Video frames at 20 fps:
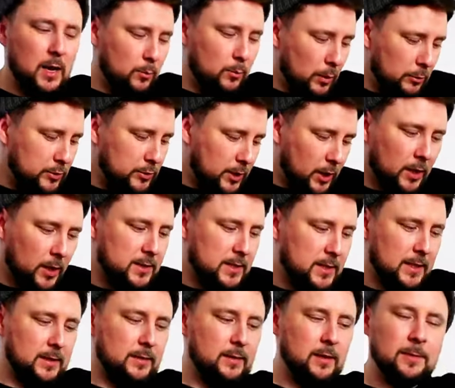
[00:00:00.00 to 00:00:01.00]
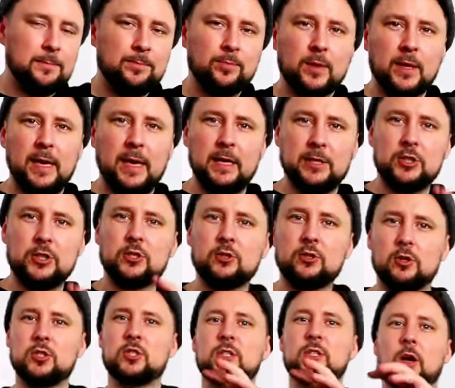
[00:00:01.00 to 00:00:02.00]
Whereas cutting, it just
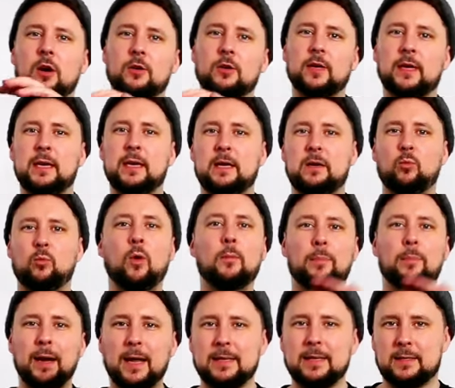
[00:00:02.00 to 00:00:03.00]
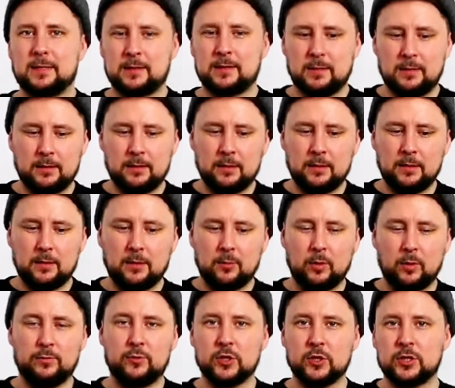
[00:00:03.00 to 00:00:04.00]
got stuck in one place
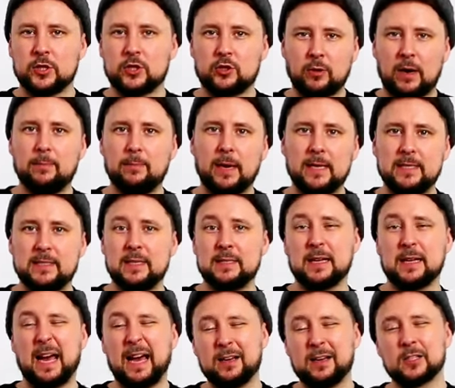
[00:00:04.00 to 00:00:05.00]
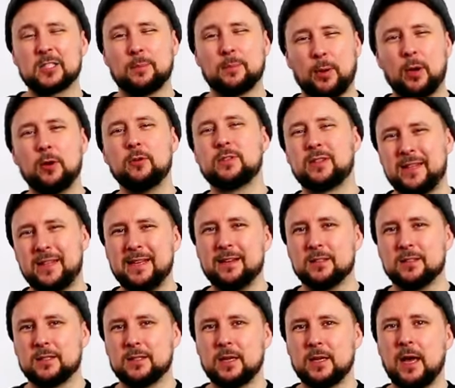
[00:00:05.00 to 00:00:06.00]
with just a straight blade scissor. And I suppose
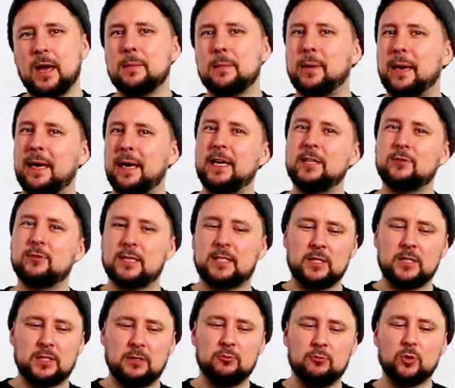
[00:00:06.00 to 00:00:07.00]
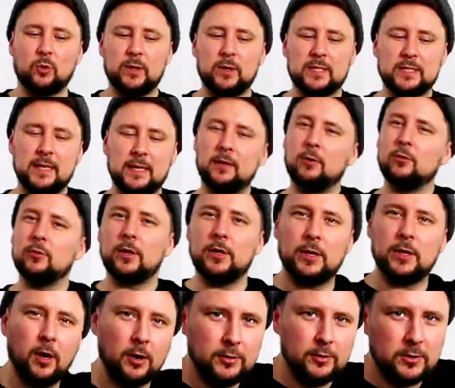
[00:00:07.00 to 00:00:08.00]
thinners. Hairdressers, it was always seen, oh no, you
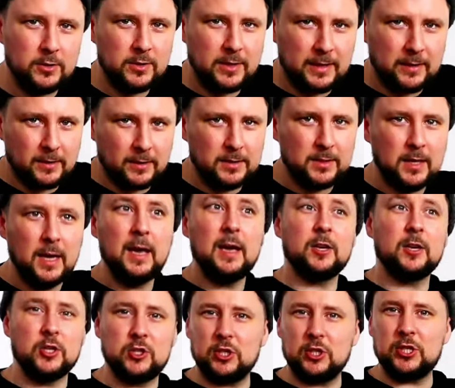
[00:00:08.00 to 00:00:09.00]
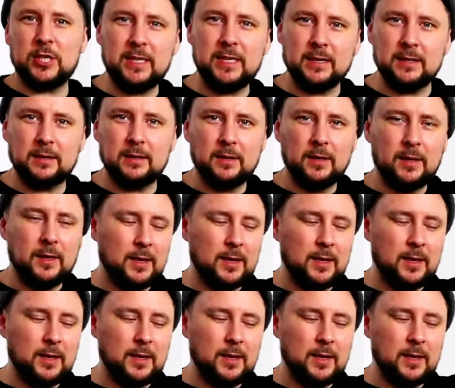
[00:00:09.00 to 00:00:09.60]
can't use thinners because you're cheating.